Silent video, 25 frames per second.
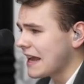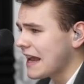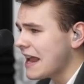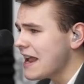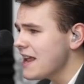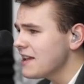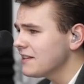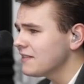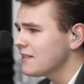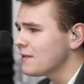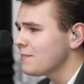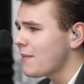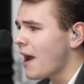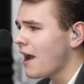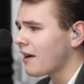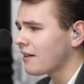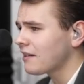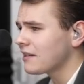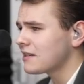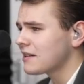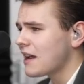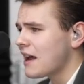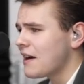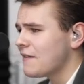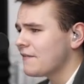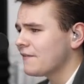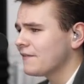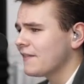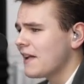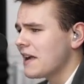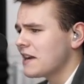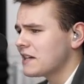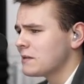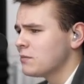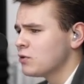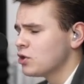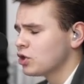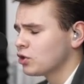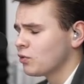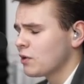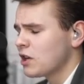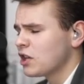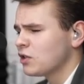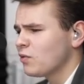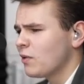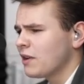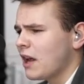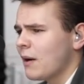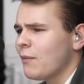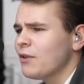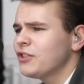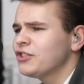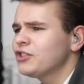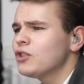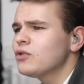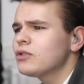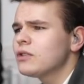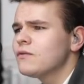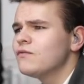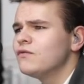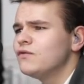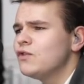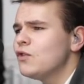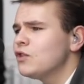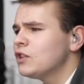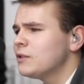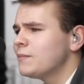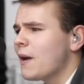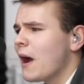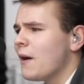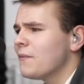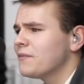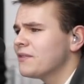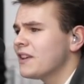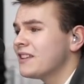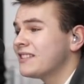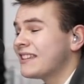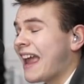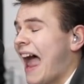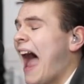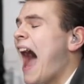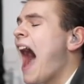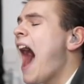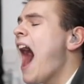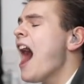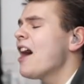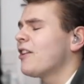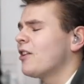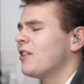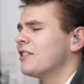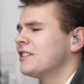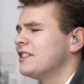is the Microsoft Flight Simulator 2020. I was so confused about this add-on